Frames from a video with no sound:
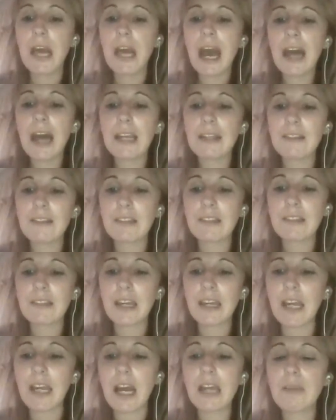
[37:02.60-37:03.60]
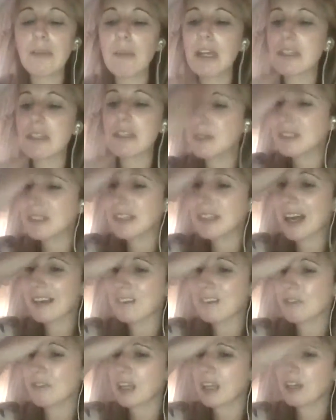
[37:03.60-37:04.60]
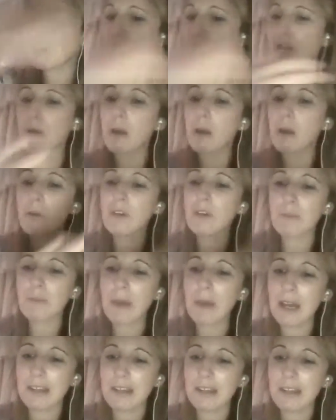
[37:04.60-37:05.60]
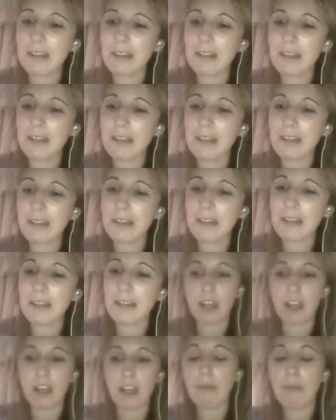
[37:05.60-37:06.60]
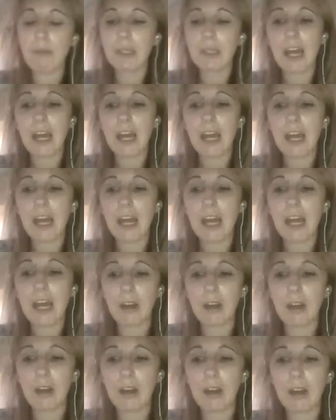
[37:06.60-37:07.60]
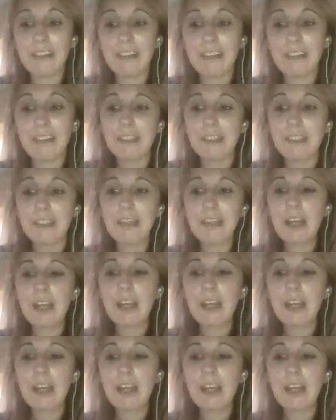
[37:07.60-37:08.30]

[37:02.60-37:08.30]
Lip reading: And it's like, and it makes me sad to think of who I was back then. The difference I am in now is quite amazing.